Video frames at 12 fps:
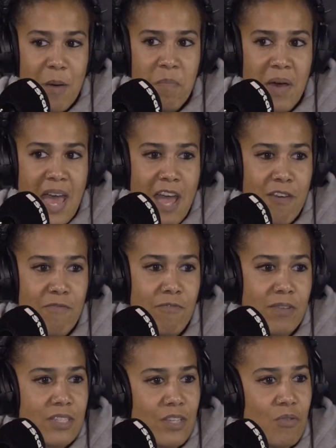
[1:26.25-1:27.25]
But
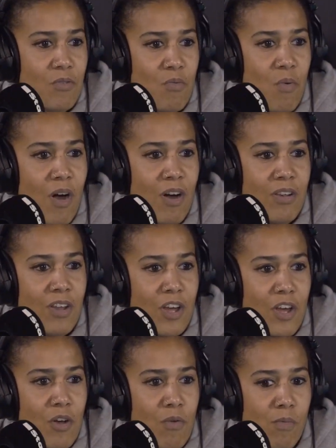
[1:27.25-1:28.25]
every single one
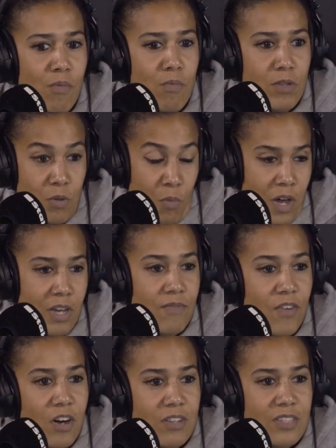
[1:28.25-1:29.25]
was a work of
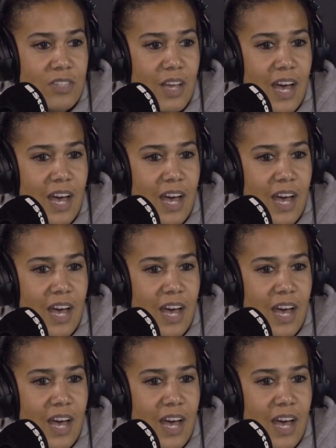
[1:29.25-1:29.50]
art,